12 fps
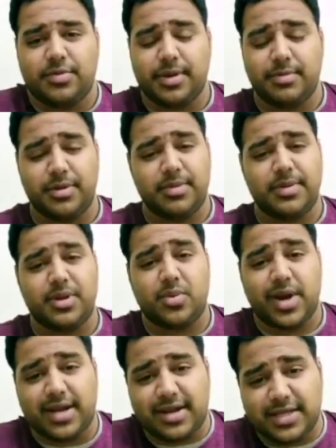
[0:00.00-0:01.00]
Premium may be
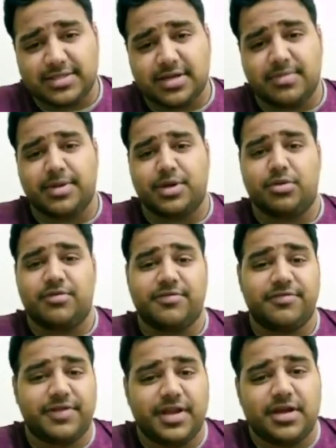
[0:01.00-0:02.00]
quite less compared to a
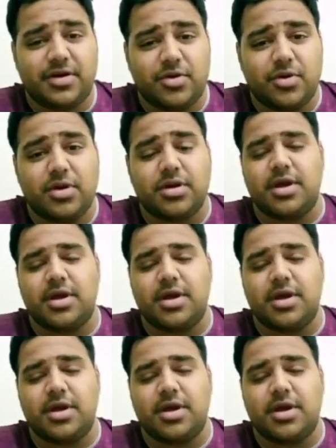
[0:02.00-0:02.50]
50-year-old,